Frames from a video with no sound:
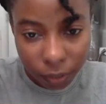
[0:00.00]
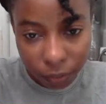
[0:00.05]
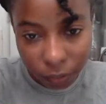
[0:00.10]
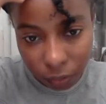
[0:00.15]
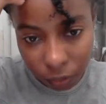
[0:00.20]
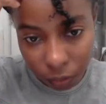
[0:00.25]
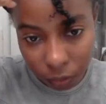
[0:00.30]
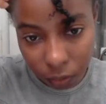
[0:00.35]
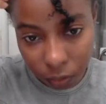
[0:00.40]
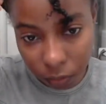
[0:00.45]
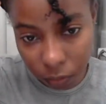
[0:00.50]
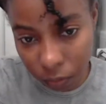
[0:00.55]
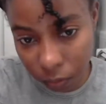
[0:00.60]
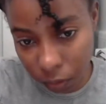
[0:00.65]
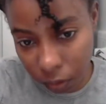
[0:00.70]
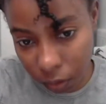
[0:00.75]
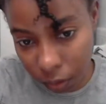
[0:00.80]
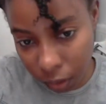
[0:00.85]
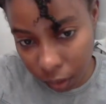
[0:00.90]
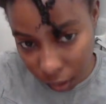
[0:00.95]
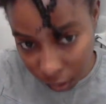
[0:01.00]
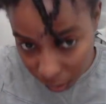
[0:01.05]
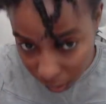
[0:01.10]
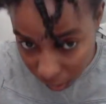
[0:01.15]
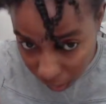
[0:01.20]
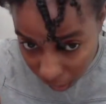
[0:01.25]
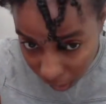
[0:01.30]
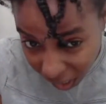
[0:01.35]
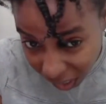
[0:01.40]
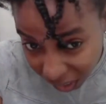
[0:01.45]
so
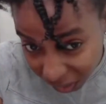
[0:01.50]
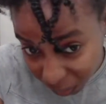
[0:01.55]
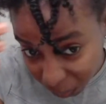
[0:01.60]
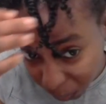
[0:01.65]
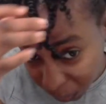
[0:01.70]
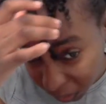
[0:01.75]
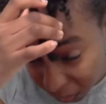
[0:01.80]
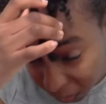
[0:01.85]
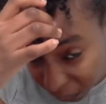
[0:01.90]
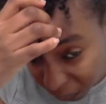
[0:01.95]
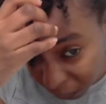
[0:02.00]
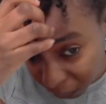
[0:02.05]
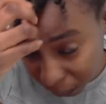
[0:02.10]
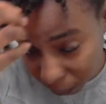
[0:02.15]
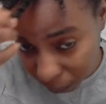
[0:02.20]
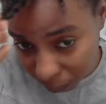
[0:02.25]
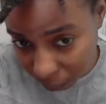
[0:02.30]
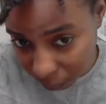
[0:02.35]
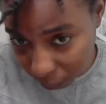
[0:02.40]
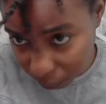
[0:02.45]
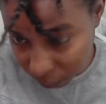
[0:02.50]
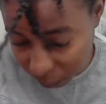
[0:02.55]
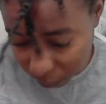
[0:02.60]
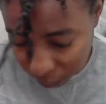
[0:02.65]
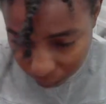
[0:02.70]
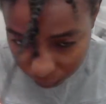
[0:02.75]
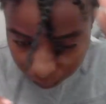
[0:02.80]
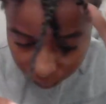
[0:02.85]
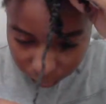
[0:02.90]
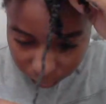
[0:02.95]
I don't really
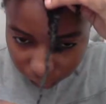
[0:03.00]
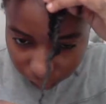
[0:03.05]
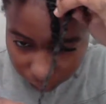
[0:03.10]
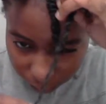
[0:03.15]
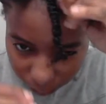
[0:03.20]
see